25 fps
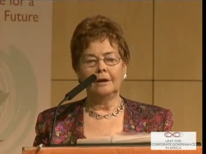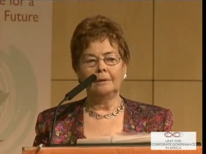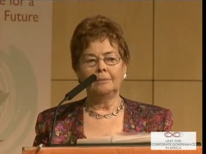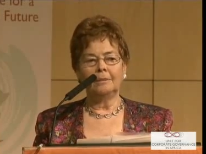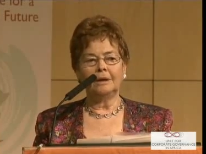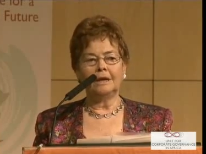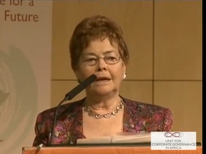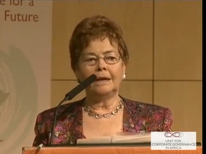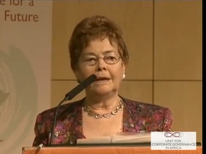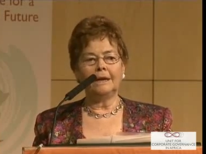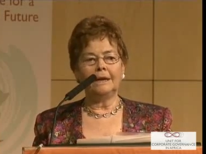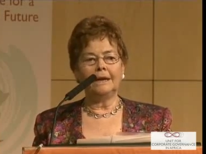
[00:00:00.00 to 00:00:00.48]

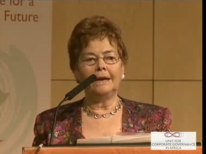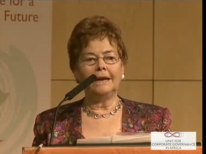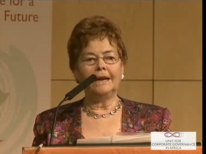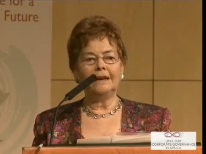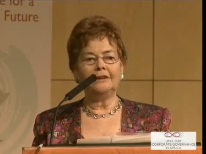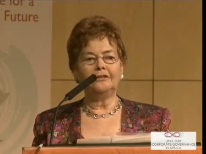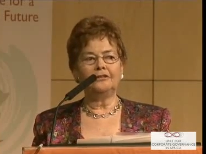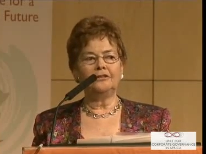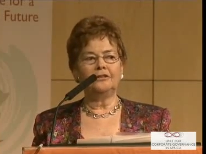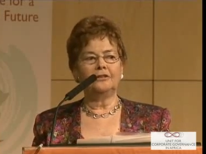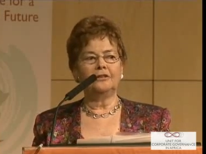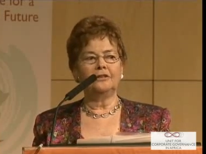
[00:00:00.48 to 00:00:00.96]
But
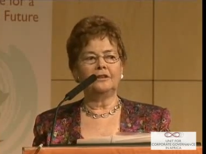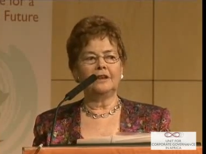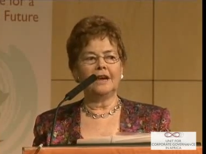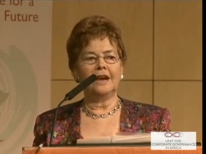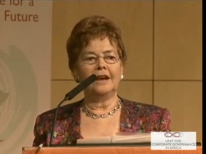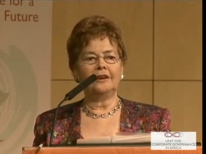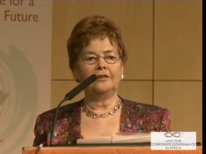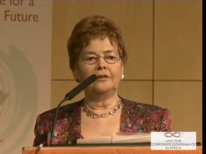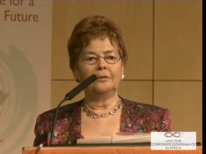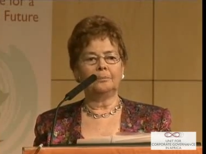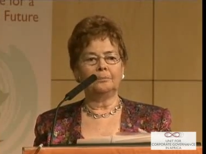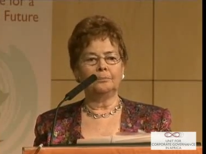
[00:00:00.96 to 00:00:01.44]
unless
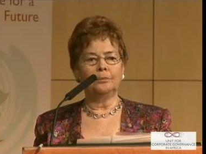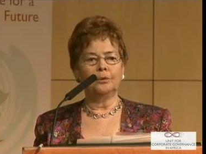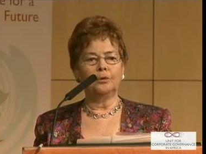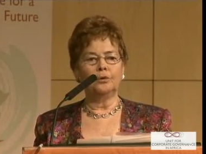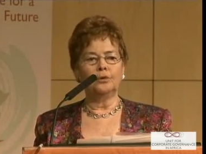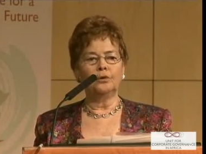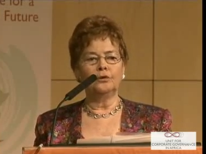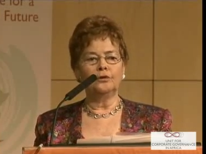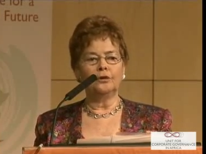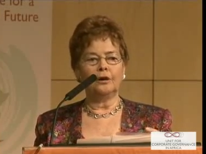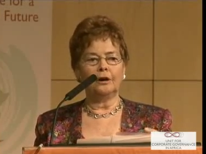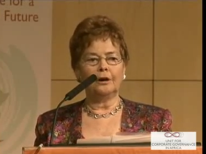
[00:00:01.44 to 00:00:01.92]
that
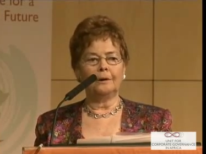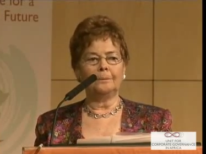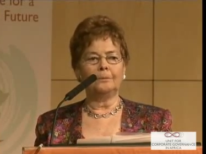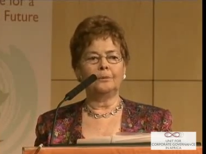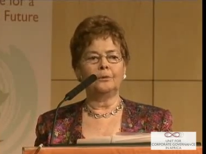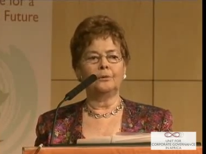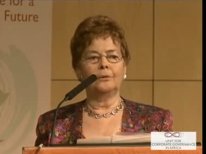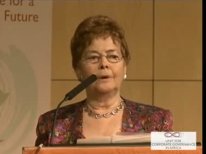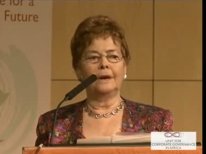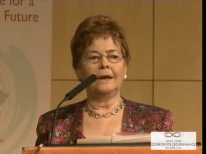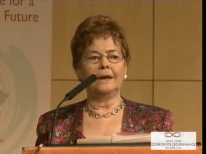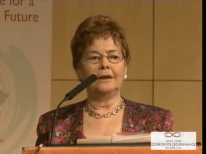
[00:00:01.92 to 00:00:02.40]
board
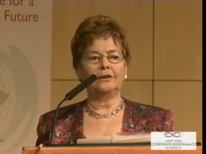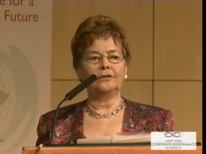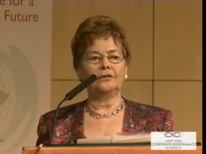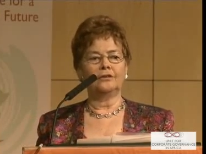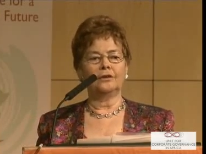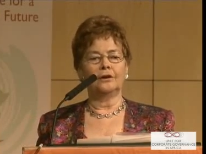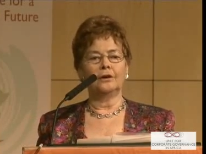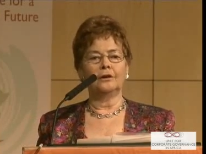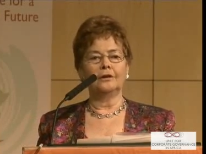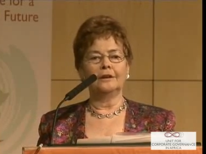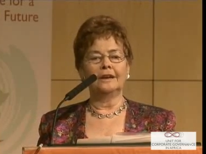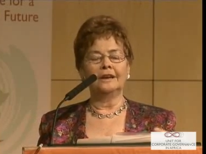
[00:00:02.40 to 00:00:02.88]
operates
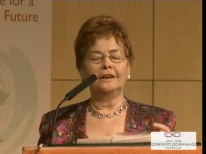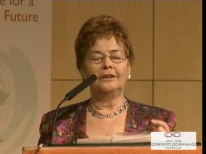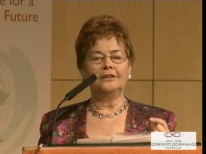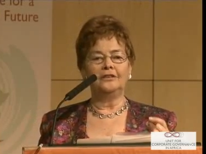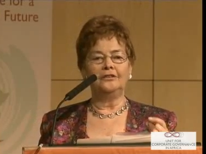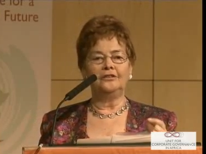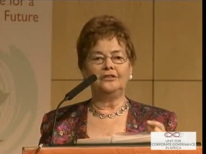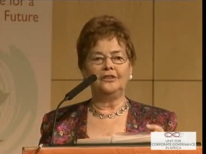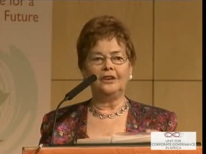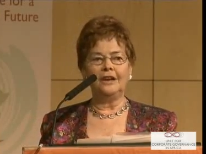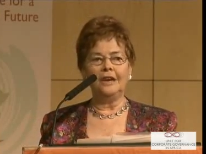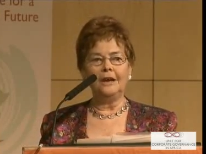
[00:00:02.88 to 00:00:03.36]
on a
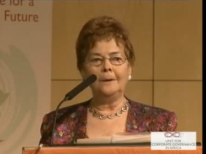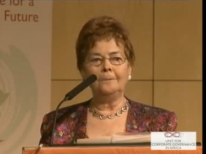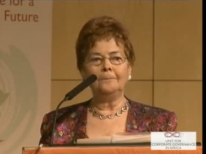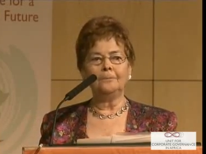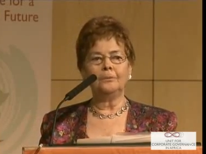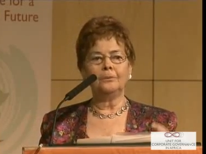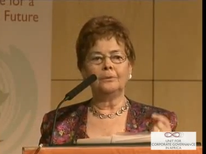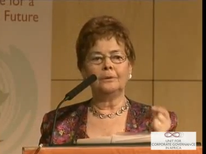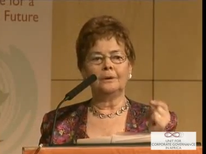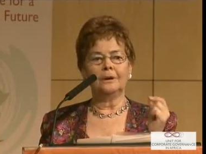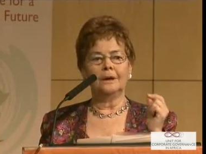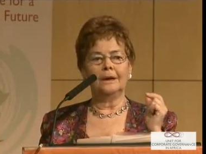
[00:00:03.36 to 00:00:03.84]
deep